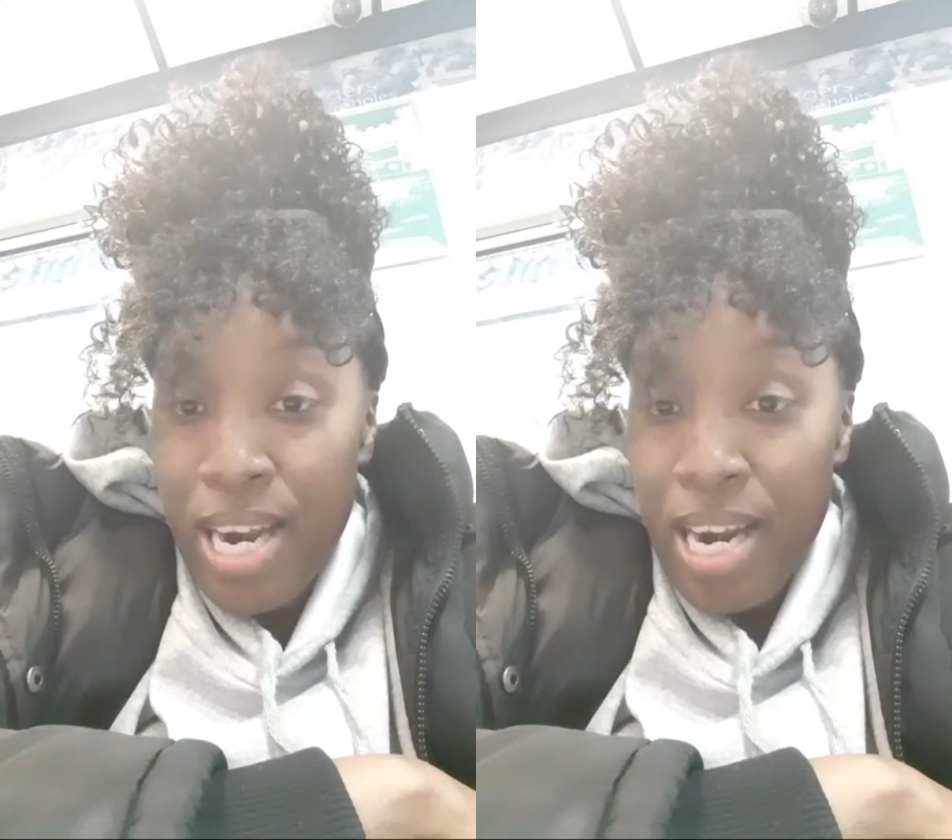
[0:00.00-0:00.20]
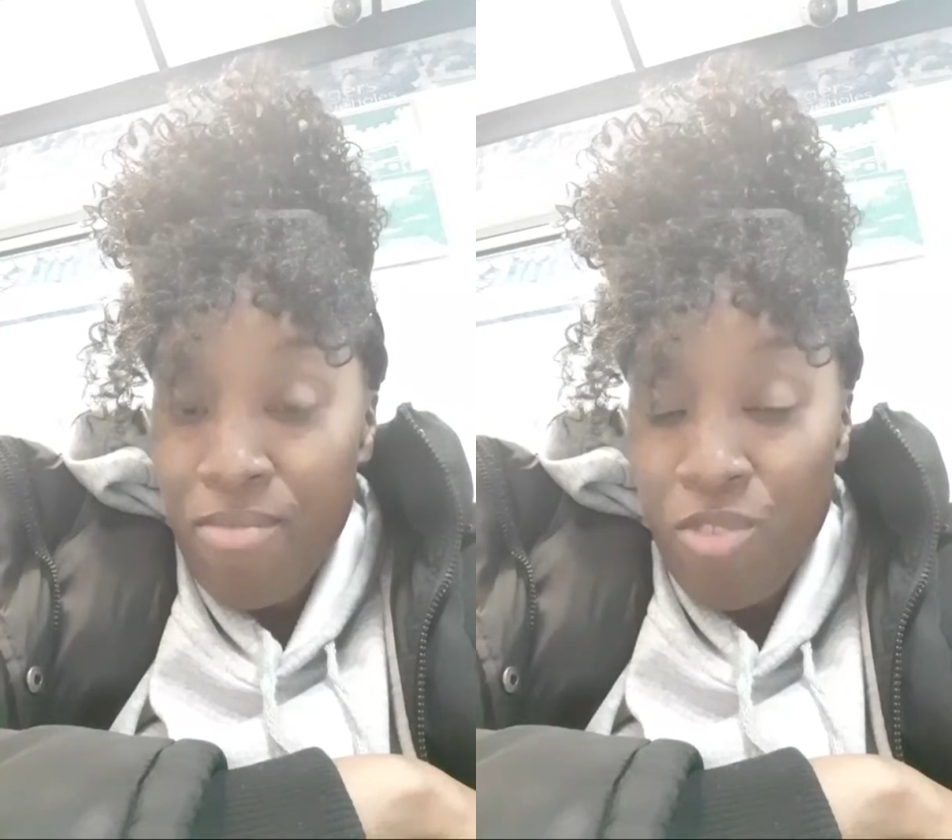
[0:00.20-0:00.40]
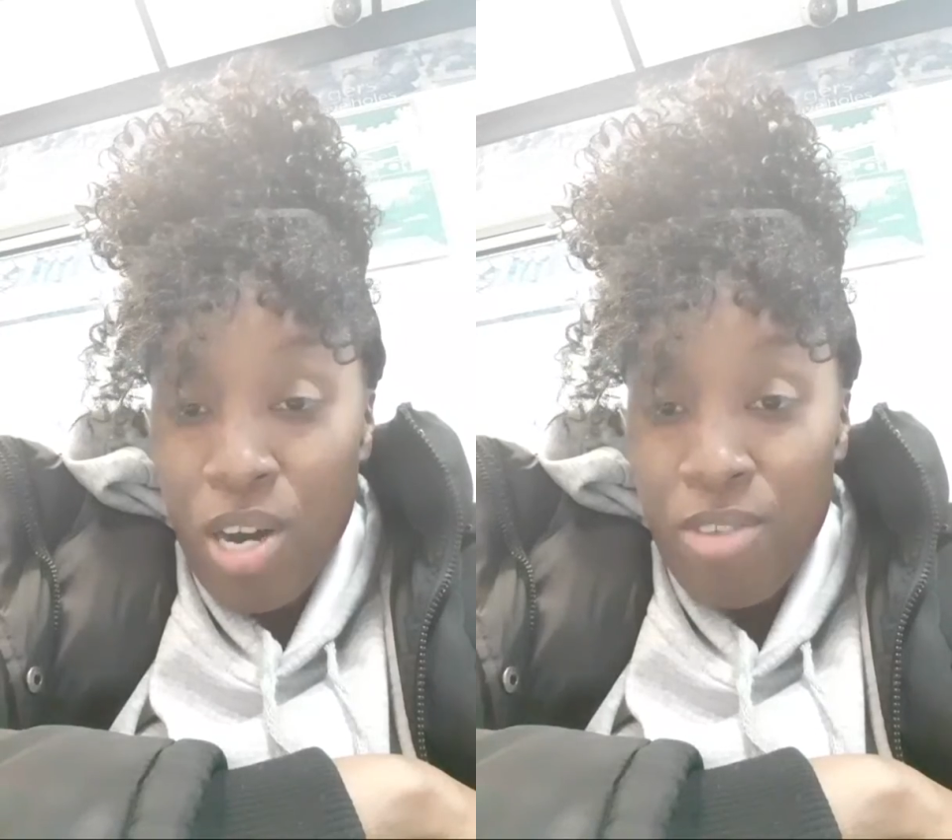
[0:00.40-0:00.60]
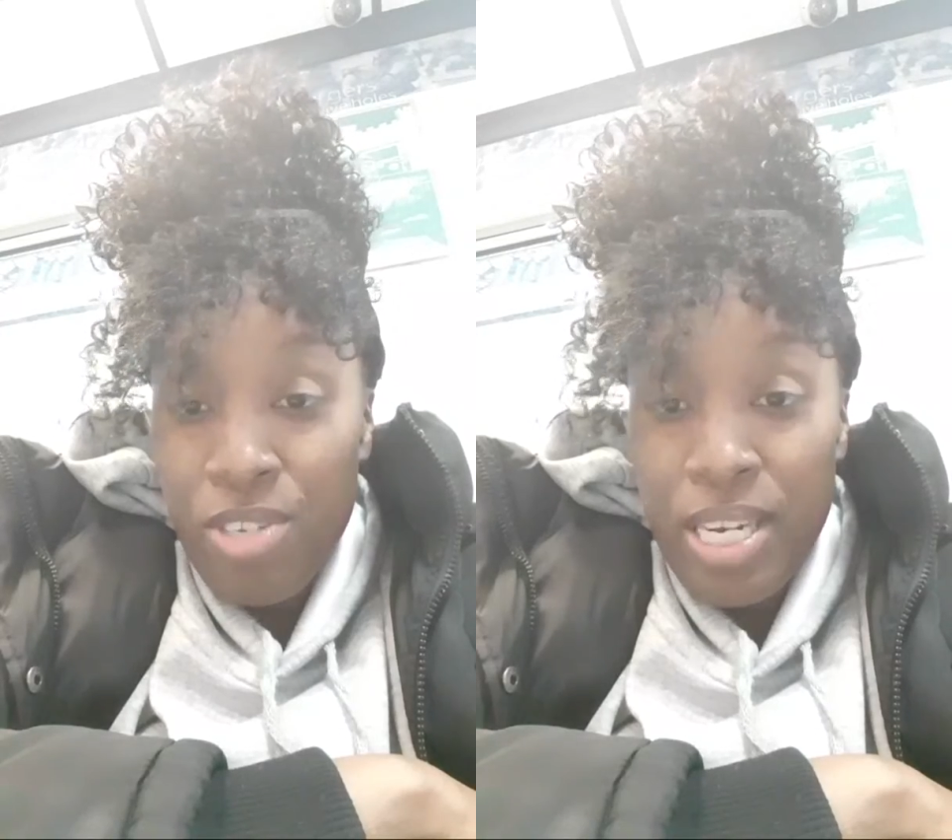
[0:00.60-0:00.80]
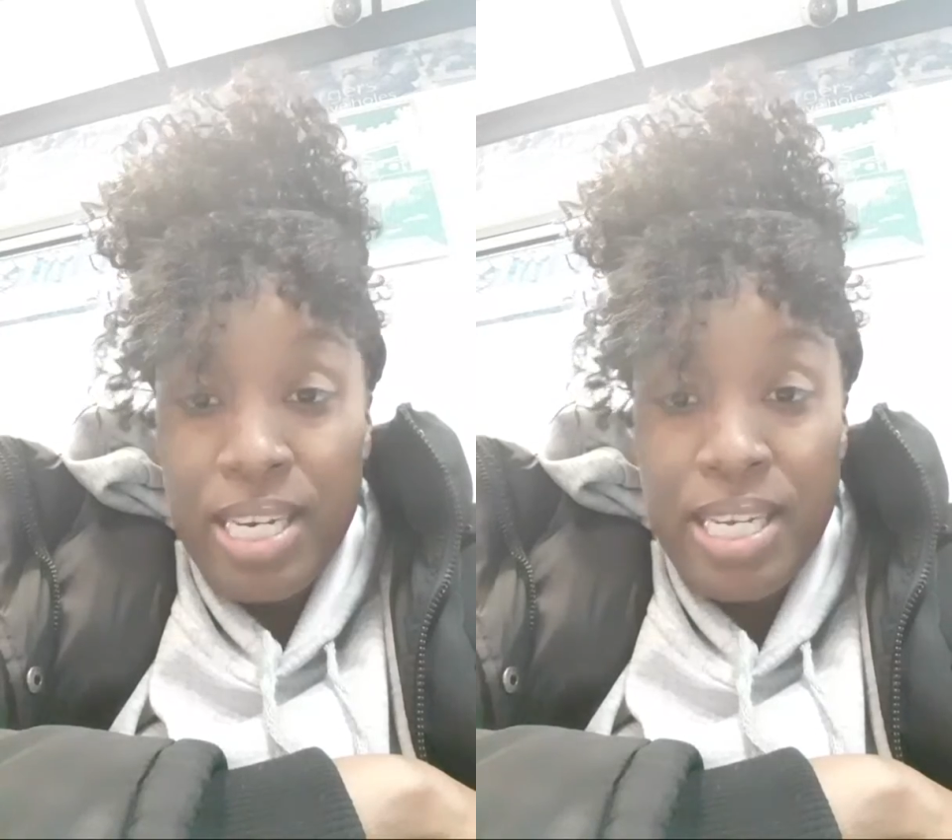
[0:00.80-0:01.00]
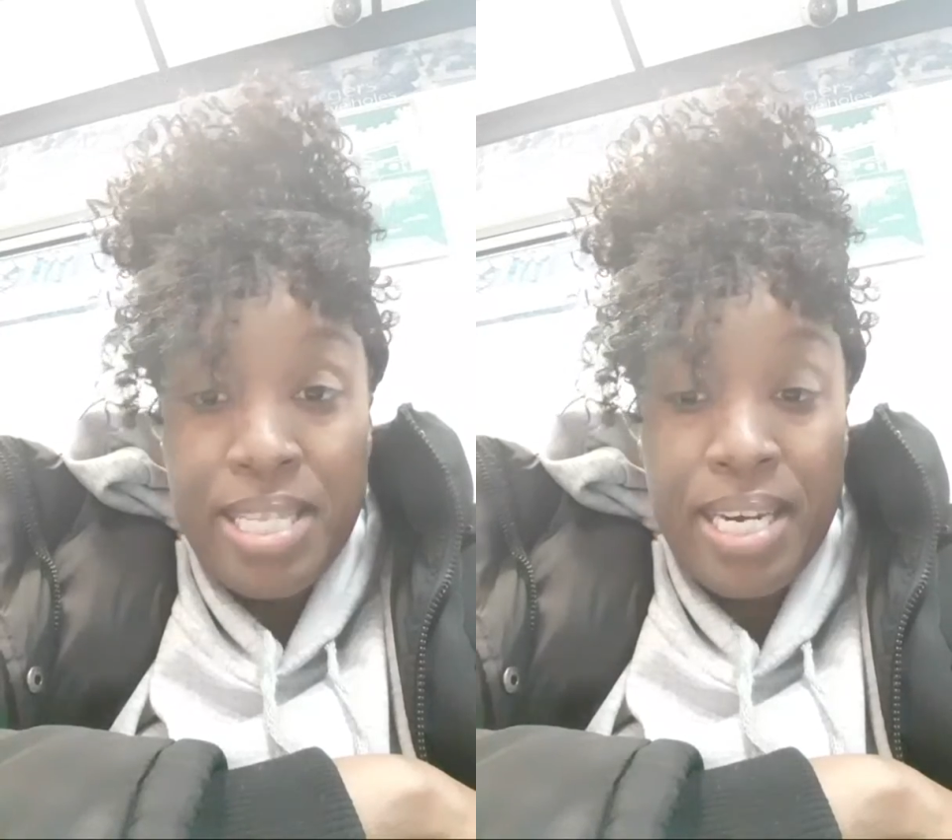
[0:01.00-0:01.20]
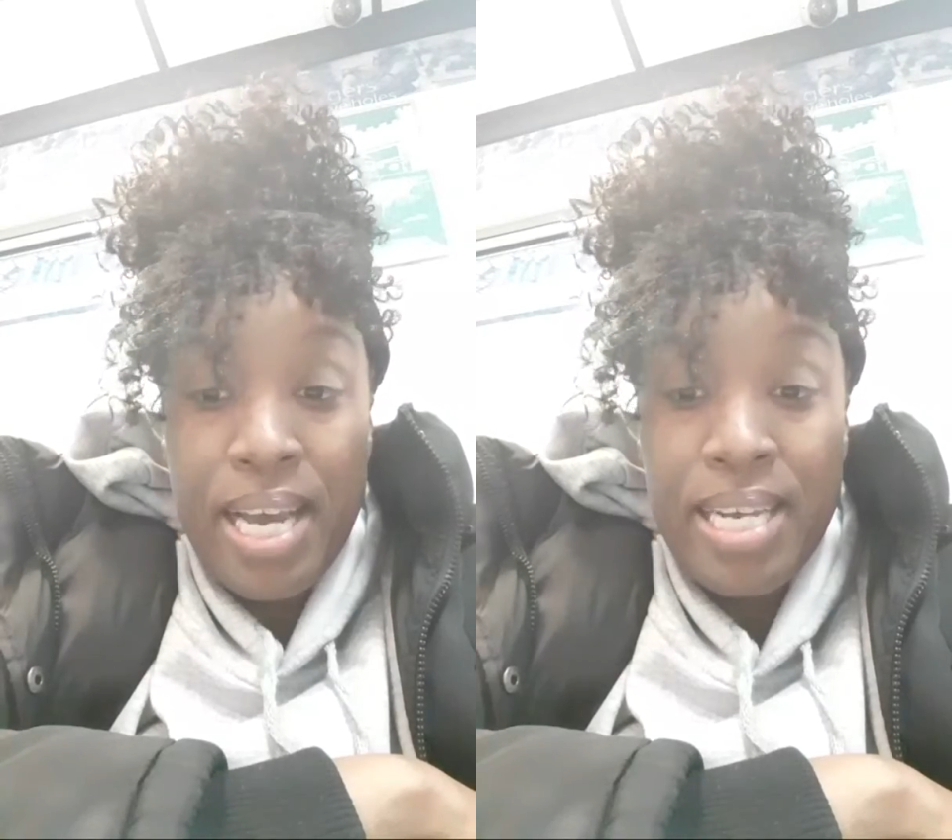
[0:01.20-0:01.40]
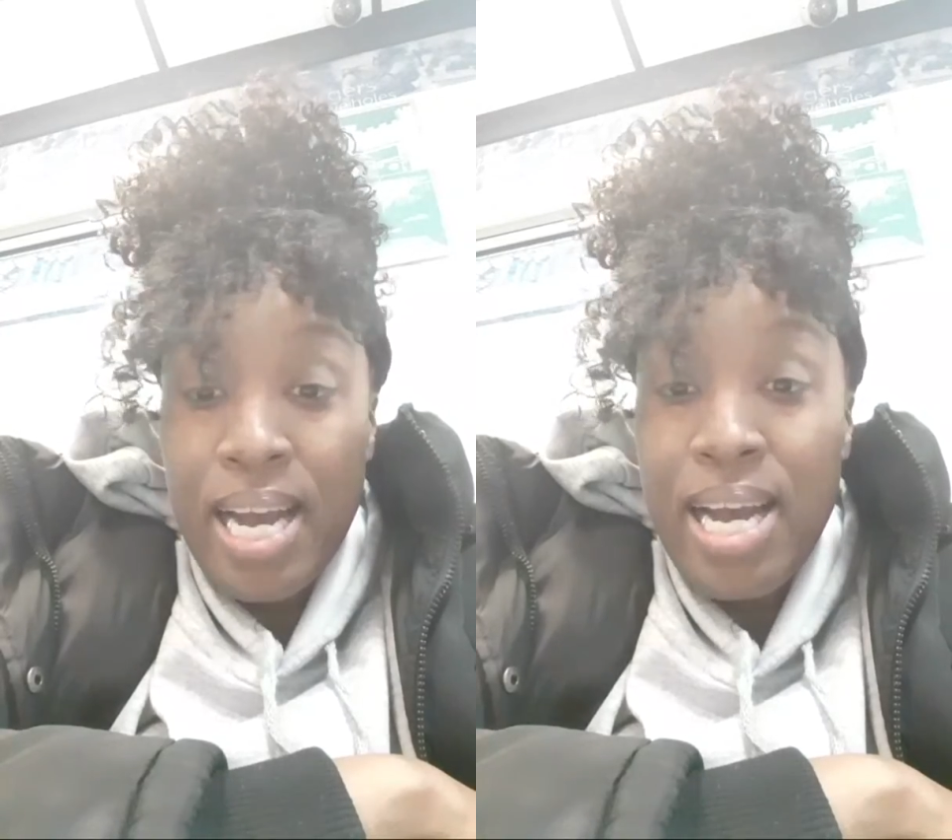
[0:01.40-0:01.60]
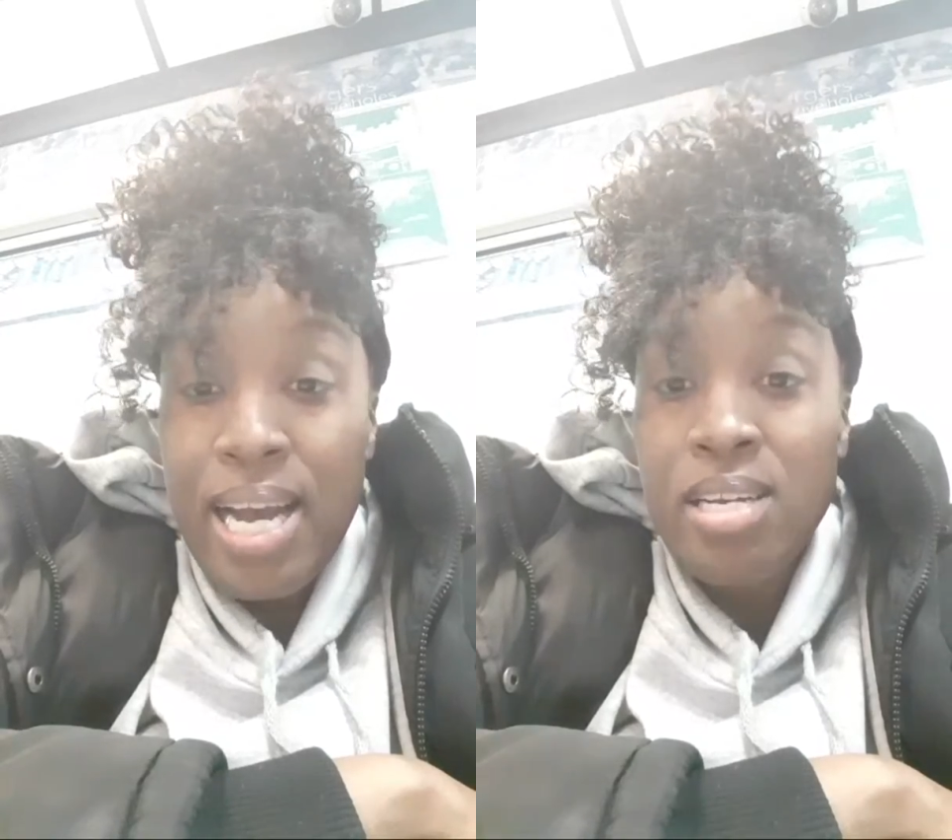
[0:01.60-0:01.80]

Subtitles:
involved in anything like that.